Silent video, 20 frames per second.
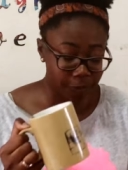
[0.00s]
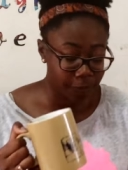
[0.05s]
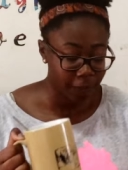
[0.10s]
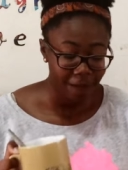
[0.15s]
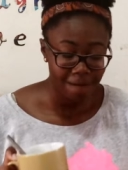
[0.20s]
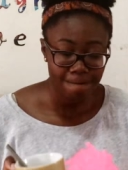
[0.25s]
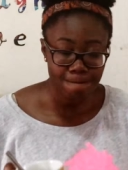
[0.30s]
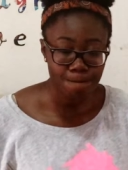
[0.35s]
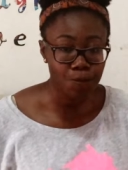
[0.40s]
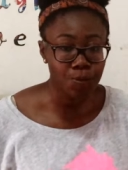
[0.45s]

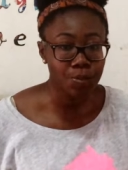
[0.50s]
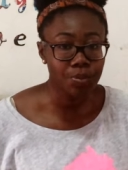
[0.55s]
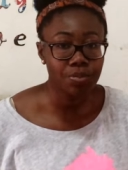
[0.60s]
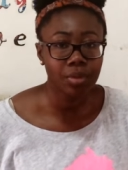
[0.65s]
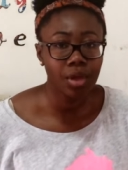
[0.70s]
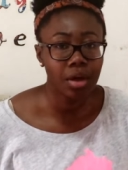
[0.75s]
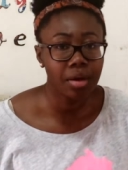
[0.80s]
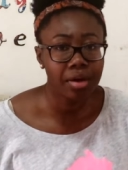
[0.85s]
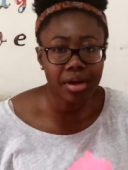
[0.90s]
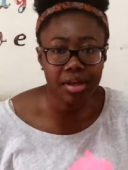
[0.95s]
okay
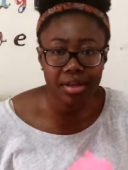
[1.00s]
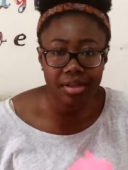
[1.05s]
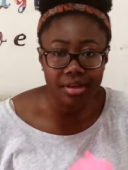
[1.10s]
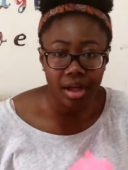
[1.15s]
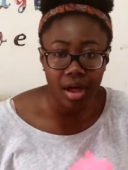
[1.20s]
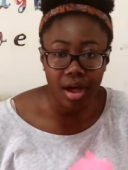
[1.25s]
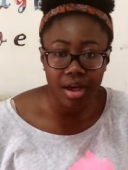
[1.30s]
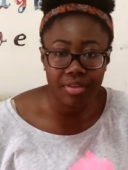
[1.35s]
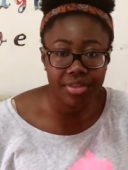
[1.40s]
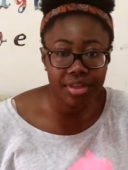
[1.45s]
all right
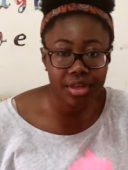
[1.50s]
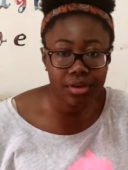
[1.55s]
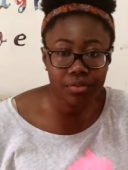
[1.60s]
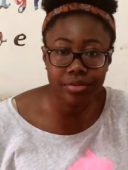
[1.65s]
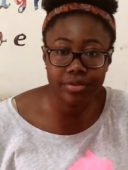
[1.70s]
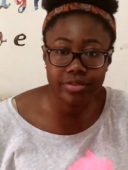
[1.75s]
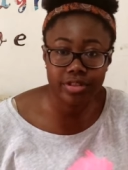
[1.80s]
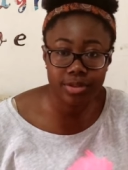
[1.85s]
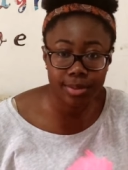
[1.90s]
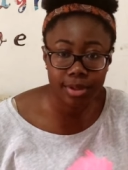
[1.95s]
i think
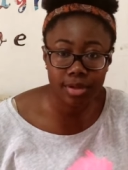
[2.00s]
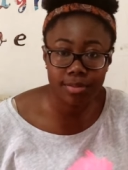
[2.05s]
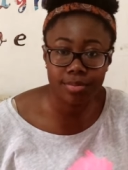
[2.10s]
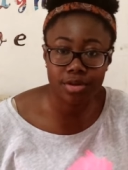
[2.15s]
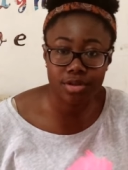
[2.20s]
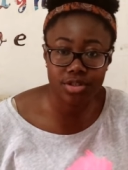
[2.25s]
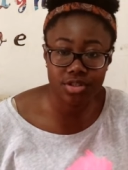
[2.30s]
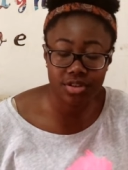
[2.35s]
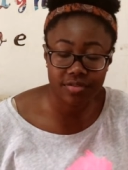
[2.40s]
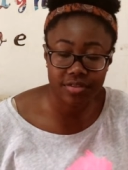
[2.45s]
we've spilled
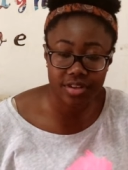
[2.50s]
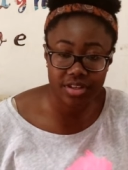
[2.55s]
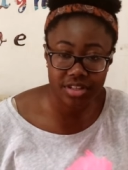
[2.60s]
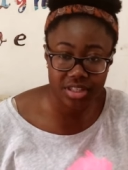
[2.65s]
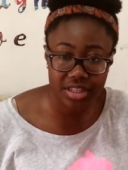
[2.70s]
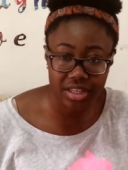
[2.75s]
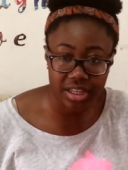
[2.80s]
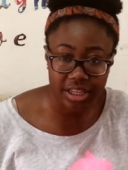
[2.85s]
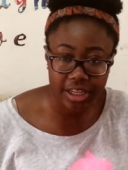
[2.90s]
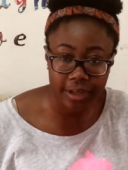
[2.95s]
most of the
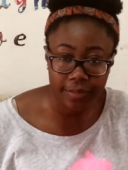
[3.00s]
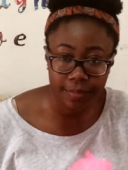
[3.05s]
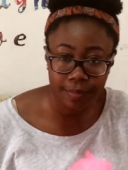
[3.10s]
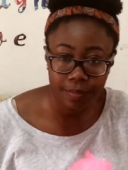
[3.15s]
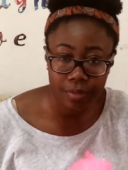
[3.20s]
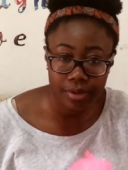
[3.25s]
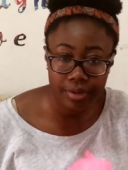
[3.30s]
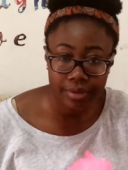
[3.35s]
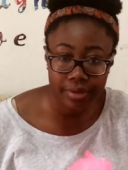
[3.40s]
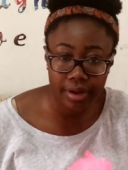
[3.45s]
tea
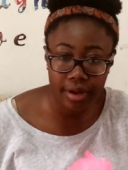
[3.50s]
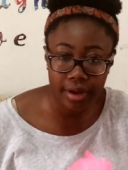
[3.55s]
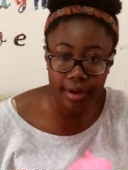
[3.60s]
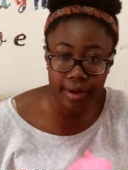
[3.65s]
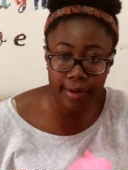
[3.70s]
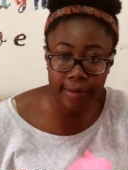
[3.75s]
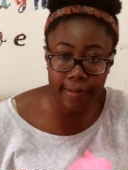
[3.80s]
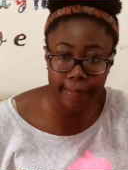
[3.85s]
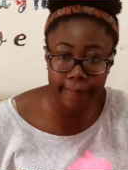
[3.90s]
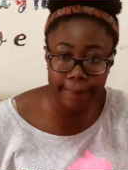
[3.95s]

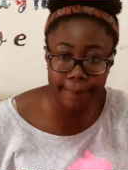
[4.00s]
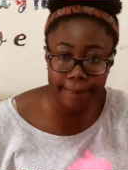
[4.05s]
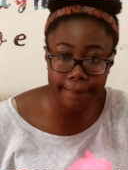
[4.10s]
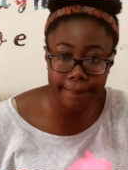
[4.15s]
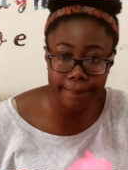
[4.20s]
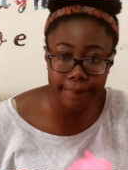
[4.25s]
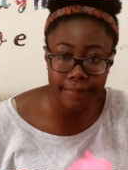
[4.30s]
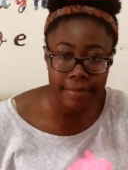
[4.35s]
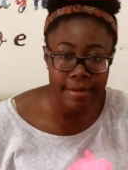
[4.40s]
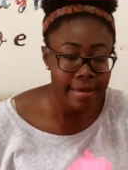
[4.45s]
um
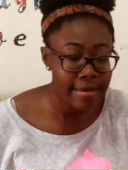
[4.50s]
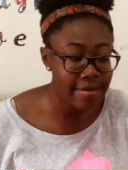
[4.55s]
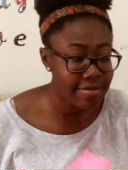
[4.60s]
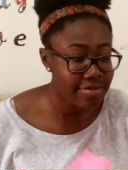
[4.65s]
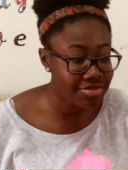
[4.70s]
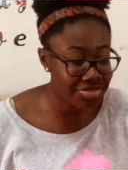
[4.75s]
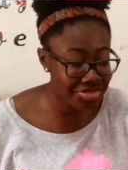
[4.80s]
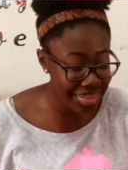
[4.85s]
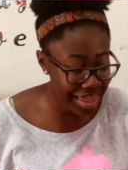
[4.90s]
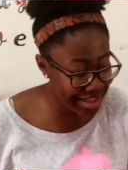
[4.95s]

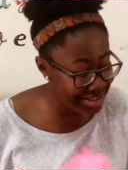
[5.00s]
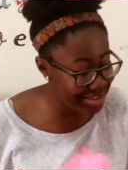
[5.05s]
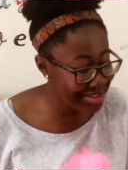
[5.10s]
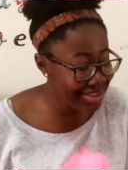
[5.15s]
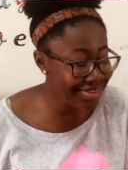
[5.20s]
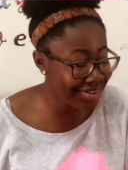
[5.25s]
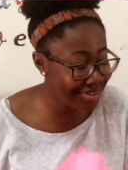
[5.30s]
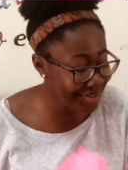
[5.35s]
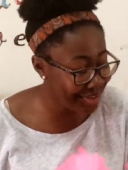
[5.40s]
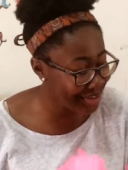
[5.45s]
Thank
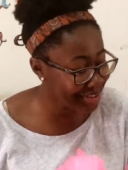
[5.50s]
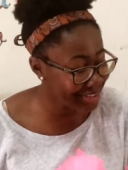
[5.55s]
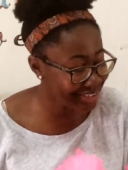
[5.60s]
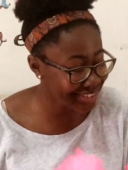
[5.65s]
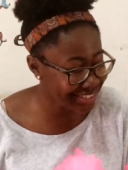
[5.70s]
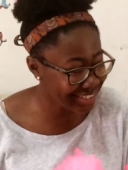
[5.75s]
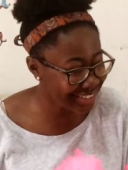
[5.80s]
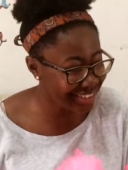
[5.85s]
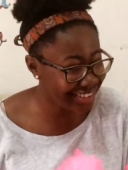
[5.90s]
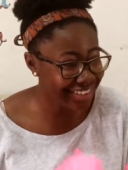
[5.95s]
you,
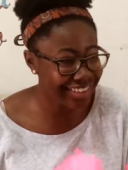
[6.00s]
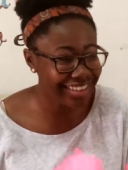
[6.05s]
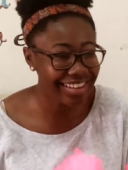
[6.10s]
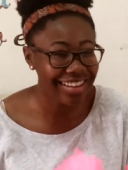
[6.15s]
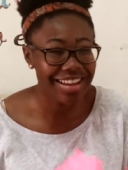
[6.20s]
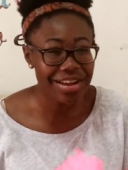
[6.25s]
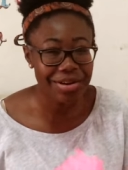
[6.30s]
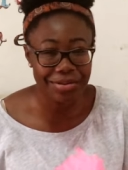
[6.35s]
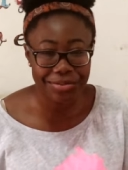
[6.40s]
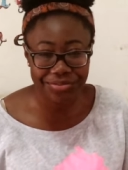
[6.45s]
Koyana,
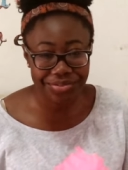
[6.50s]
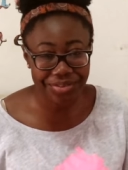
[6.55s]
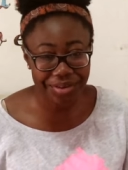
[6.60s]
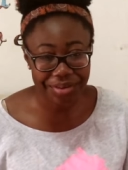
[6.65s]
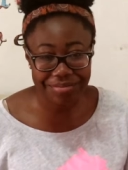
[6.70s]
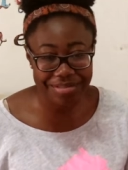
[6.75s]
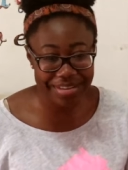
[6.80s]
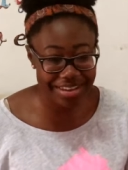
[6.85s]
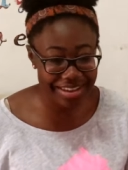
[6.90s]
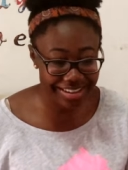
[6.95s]

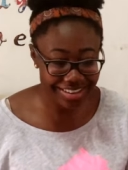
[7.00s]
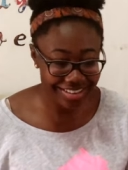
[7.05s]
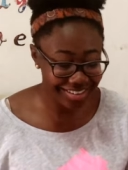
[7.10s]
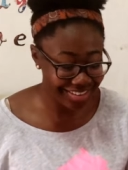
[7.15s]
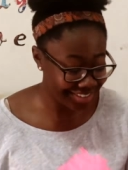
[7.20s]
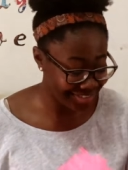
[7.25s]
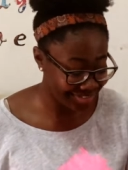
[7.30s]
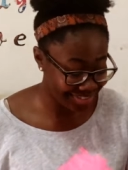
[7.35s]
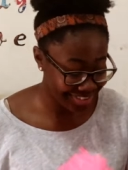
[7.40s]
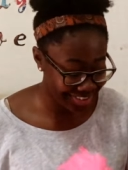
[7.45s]
for being in
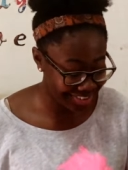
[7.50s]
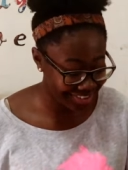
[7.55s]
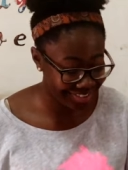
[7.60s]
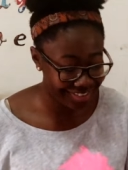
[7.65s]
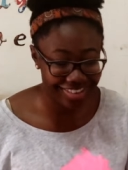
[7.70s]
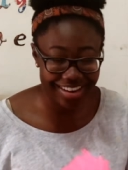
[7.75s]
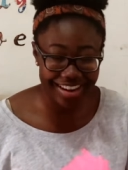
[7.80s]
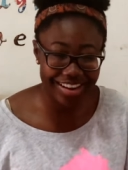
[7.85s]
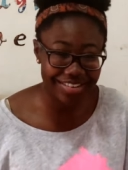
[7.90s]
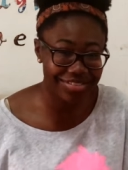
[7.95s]
this
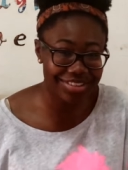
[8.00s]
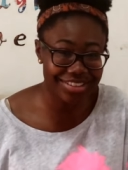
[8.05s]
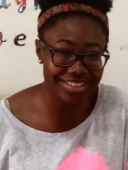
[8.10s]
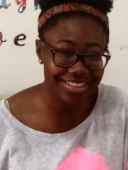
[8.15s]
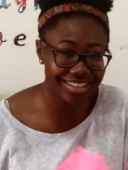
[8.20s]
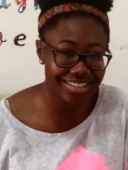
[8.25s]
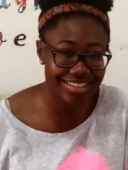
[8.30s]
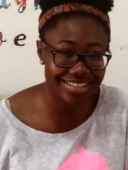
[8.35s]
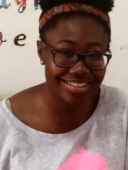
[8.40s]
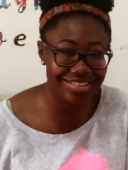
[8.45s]
video. I
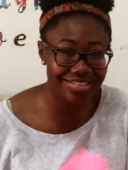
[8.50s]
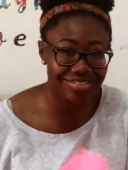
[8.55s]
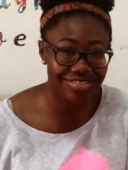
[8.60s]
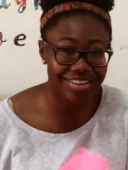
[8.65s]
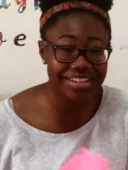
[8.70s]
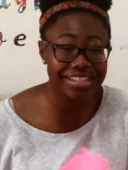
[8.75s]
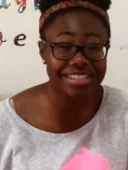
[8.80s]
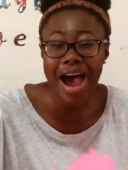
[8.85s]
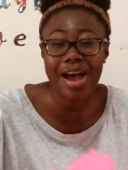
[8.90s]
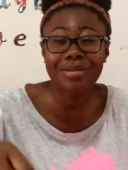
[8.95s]
appreciate it so
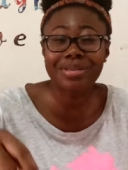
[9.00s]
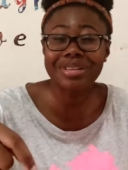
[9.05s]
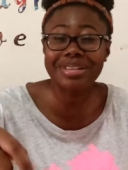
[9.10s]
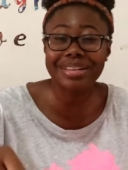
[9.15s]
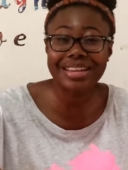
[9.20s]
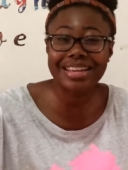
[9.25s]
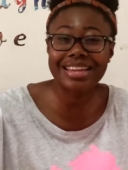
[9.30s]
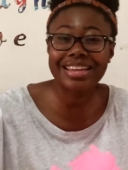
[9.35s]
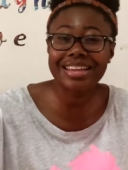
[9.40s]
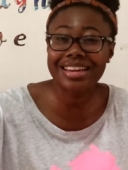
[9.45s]
much. I will
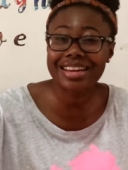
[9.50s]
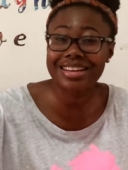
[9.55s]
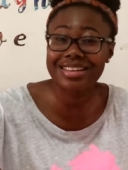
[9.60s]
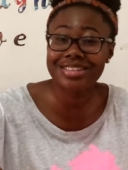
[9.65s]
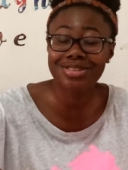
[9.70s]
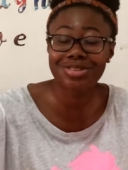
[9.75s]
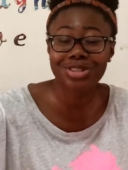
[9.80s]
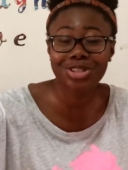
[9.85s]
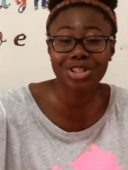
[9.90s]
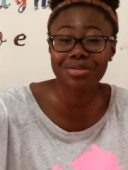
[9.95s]
link her
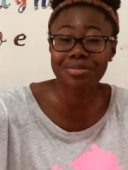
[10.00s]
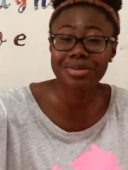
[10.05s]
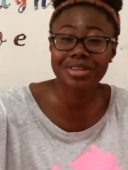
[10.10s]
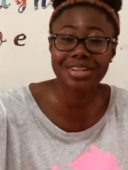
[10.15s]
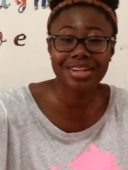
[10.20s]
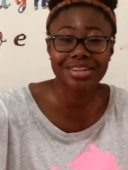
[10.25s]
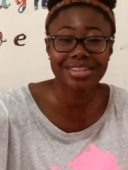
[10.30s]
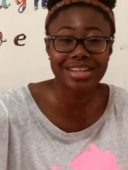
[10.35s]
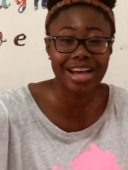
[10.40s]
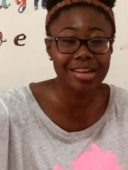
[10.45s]
social
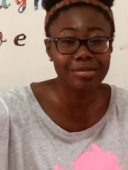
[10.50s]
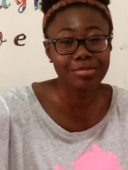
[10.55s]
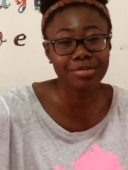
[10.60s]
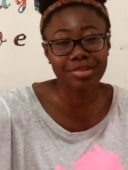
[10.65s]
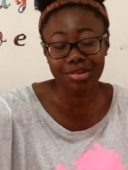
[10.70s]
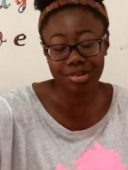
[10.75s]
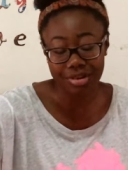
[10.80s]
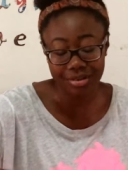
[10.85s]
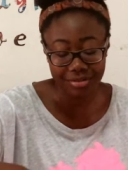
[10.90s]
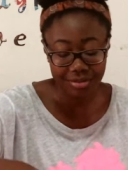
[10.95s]
media down
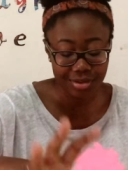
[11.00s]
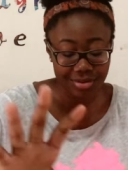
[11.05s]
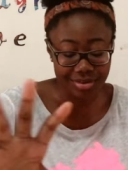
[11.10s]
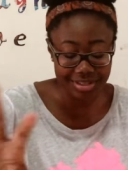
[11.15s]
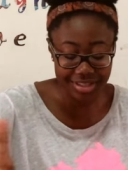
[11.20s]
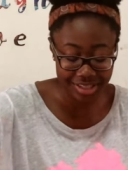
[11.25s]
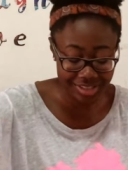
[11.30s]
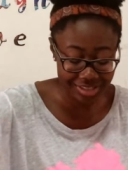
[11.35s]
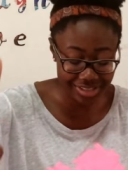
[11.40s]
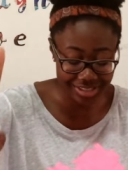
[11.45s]
below if you
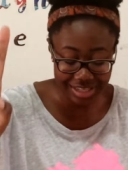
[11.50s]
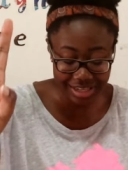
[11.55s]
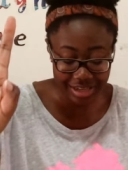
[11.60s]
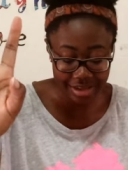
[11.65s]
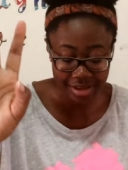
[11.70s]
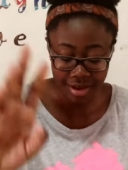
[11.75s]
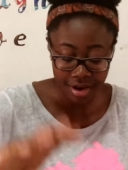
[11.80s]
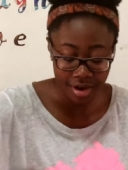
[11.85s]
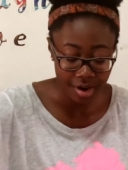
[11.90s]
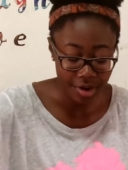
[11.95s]
want to
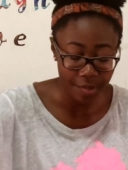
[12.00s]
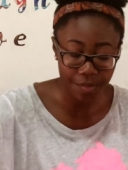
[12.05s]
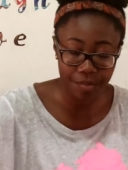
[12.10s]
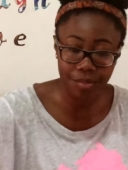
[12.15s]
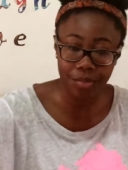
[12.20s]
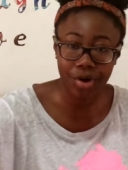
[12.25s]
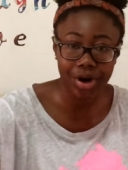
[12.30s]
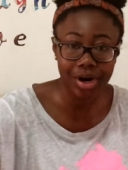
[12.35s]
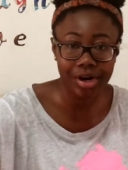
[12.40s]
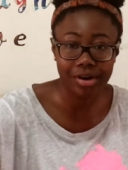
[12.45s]
see
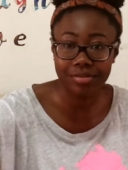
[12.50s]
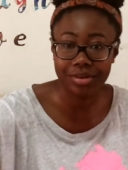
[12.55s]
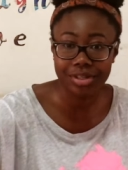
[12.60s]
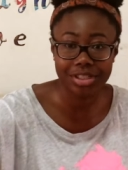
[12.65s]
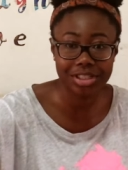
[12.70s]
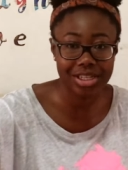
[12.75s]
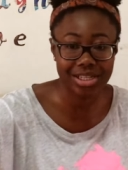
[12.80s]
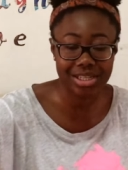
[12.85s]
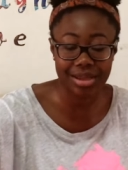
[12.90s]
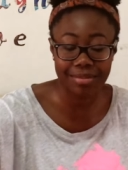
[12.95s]
more of what
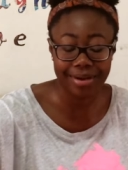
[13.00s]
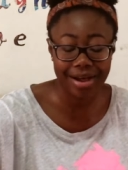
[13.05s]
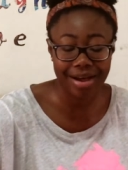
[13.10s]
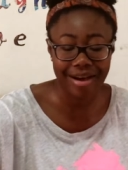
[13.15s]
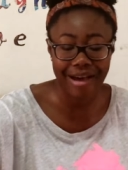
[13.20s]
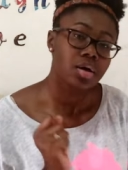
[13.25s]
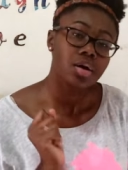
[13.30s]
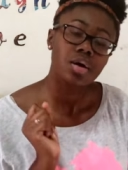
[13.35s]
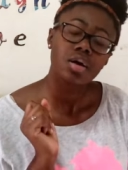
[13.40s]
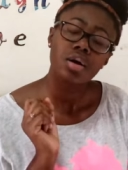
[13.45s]
she's about.